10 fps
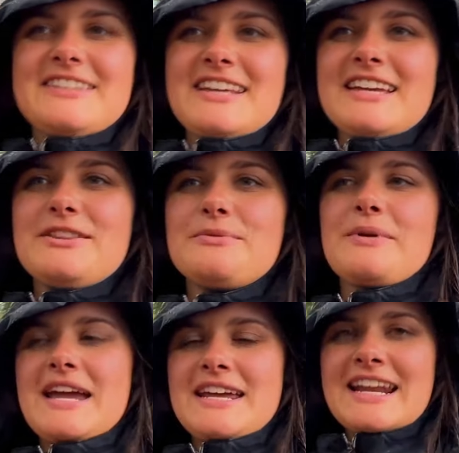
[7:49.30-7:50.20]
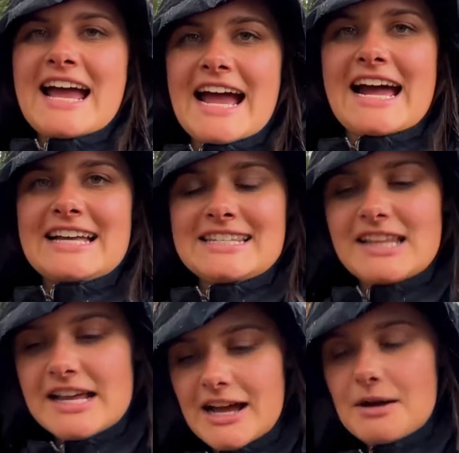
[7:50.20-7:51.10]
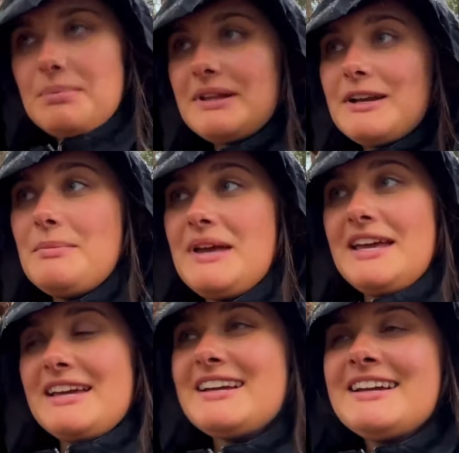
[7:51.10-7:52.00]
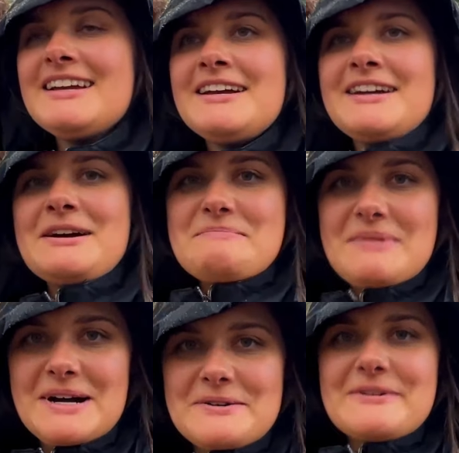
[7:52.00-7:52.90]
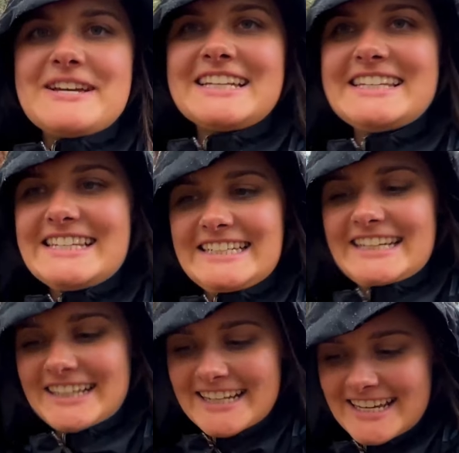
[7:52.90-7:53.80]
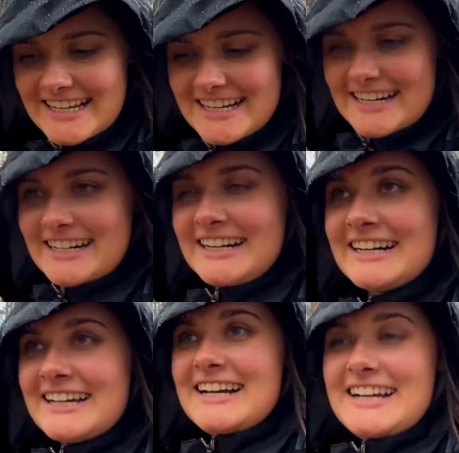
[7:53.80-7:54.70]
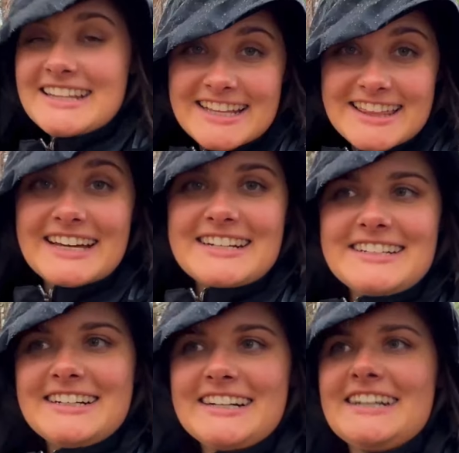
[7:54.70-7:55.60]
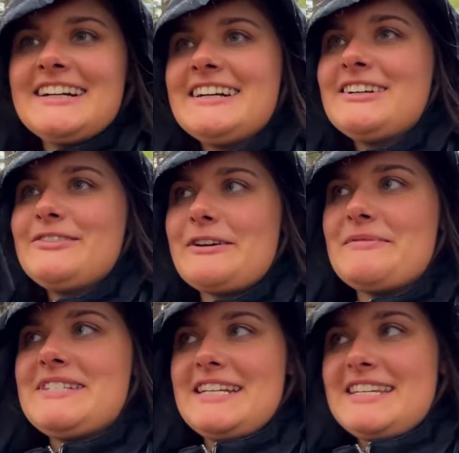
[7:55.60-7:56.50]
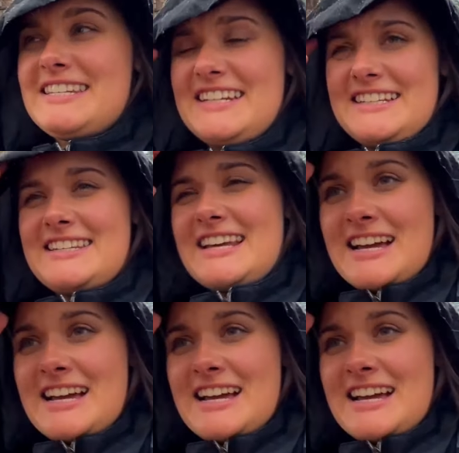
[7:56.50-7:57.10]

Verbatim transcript: like the rain has let up a little bit, but we can still hear the thunder from a distance.